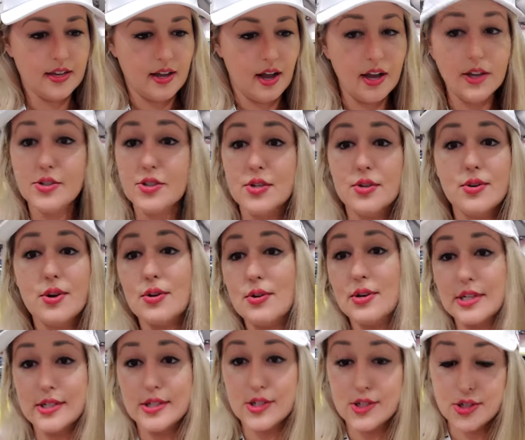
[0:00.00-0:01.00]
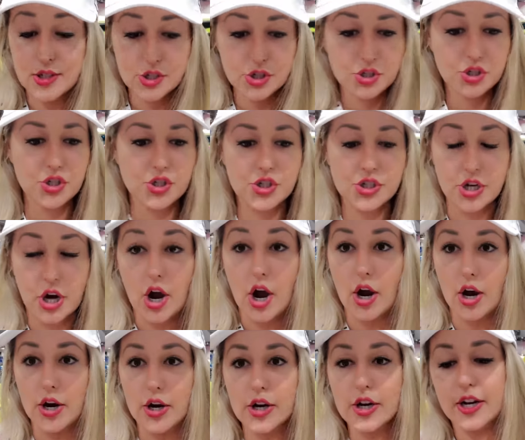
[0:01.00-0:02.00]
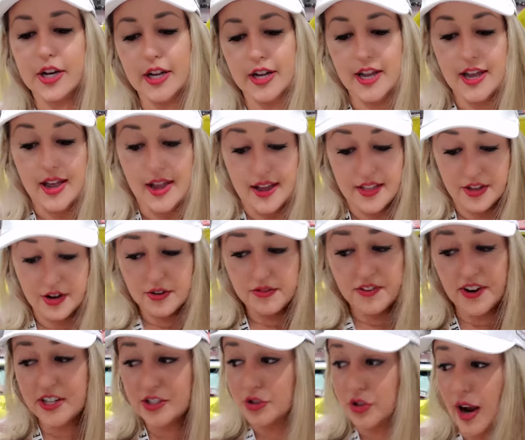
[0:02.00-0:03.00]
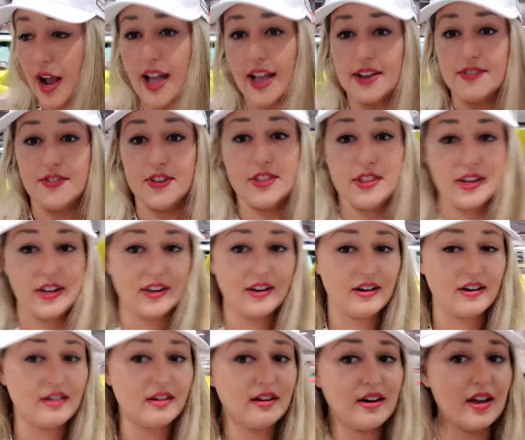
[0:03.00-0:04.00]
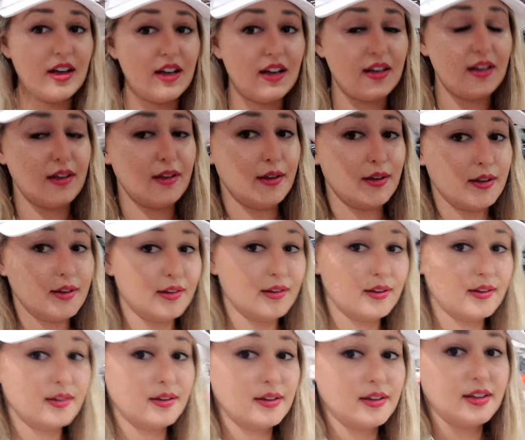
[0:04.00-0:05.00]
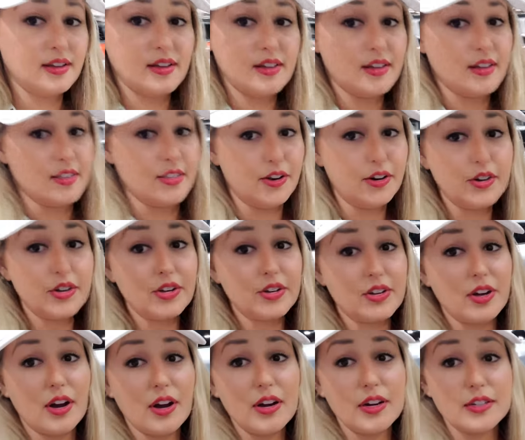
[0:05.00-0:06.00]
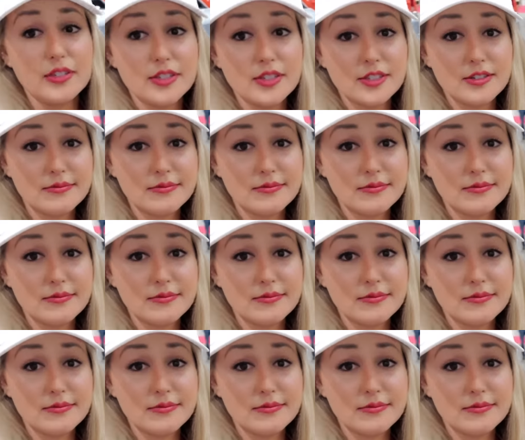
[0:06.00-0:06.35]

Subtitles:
also known as the Shark. They're a fun drive, and they are, they're good cars.